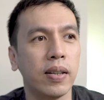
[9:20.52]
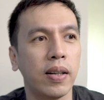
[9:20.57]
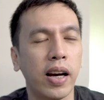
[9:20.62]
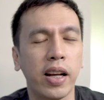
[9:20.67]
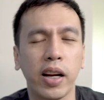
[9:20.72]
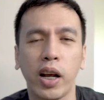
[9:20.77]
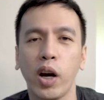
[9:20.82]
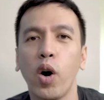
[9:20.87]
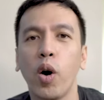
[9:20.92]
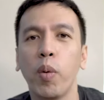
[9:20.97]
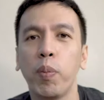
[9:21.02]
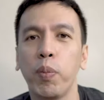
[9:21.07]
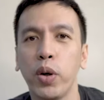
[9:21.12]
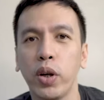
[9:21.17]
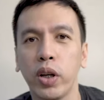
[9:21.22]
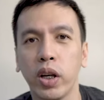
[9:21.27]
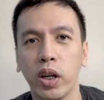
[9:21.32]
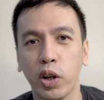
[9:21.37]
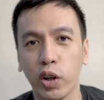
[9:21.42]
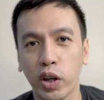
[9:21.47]
and I hope you,
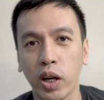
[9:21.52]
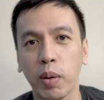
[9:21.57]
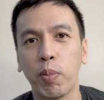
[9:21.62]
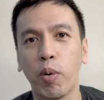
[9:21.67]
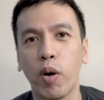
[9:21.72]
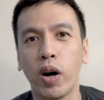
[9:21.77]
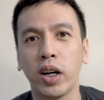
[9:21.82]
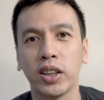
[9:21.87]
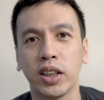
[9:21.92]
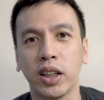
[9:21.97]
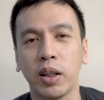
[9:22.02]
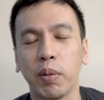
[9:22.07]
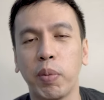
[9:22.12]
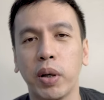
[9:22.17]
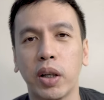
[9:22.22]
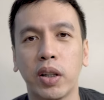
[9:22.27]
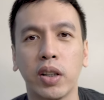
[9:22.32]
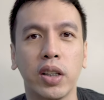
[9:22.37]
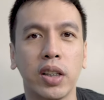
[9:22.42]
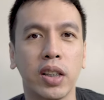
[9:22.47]
you keep watching
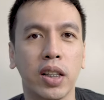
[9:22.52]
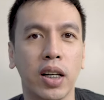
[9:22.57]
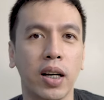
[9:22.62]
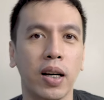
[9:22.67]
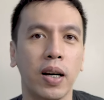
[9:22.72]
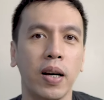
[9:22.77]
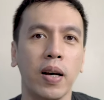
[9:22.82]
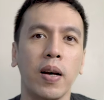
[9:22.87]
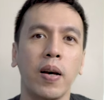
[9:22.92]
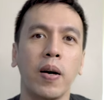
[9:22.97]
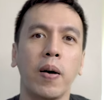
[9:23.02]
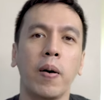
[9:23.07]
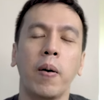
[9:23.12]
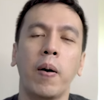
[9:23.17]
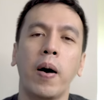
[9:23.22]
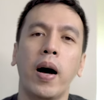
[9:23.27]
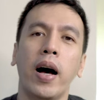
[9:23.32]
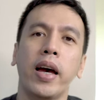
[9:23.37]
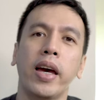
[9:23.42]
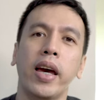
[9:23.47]
because uh,
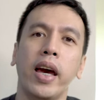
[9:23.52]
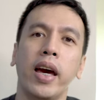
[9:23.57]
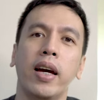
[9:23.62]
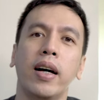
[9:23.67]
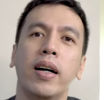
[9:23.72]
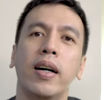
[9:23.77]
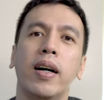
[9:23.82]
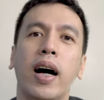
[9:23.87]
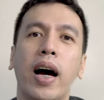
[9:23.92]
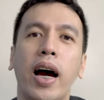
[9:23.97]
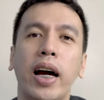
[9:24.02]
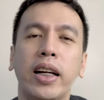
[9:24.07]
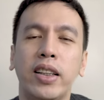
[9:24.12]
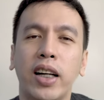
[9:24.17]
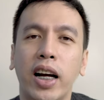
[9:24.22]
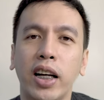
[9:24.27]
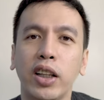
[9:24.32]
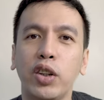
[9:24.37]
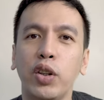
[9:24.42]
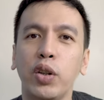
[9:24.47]
I I
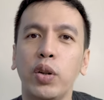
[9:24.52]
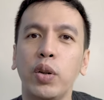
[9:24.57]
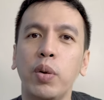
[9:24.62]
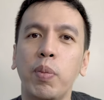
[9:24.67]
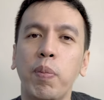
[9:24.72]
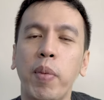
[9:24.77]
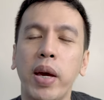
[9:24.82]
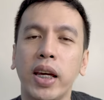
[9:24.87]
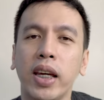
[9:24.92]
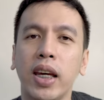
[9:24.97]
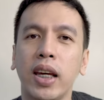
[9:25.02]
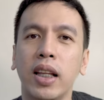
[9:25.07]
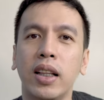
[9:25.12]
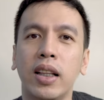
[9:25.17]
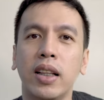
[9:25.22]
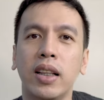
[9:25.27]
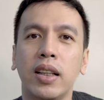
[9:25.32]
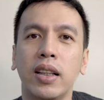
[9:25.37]
try to make it